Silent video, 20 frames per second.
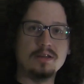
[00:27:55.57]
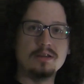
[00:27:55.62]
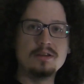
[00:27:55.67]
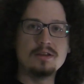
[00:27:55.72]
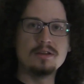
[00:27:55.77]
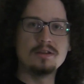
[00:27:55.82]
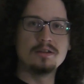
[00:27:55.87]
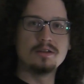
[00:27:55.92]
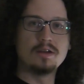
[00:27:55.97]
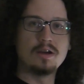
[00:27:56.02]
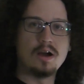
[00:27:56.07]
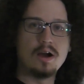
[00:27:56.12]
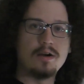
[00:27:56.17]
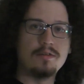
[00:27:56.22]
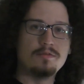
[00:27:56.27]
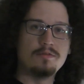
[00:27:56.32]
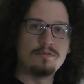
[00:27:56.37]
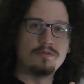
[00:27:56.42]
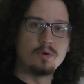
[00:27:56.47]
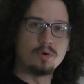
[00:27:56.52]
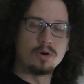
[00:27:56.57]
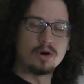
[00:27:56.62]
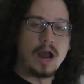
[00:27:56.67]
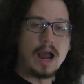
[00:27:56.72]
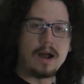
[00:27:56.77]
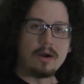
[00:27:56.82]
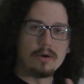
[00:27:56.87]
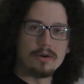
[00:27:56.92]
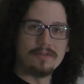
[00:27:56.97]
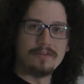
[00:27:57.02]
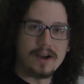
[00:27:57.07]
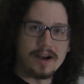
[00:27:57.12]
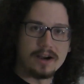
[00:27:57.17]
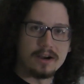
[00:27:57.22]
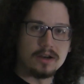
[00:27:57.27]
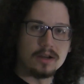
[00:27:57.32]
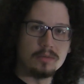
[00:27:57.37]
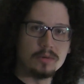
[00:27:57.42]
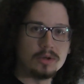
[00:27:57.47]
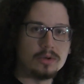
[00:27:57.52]
Average family spends more than
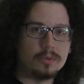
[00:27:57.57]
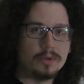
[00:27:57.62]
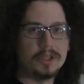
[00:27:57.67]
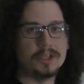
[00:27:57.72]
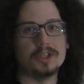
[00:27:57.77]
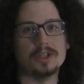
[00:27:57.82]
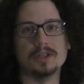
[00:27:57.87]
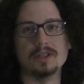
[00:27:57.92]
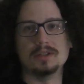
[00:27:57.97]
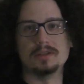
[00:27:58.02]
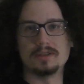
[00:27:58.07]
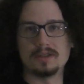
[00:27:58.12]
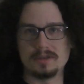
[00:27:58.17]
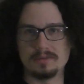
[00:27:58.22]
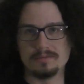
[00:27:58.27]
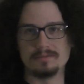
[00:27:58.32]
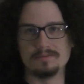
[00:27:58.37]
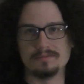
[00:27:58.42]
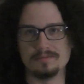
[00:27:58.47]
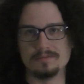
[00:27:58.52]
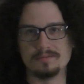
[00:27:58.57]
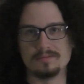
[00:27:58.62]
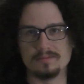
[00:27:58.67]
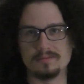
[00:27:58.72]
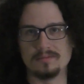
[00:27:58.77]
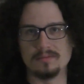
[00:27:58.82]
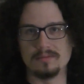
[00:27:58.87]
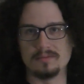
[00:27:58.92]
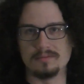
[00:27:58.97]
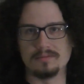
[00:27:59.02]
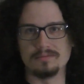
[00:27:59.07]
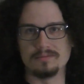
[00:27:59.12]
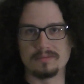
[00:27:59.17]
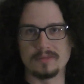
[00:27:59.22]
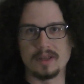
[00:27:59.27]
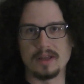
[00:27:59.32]
$250 per week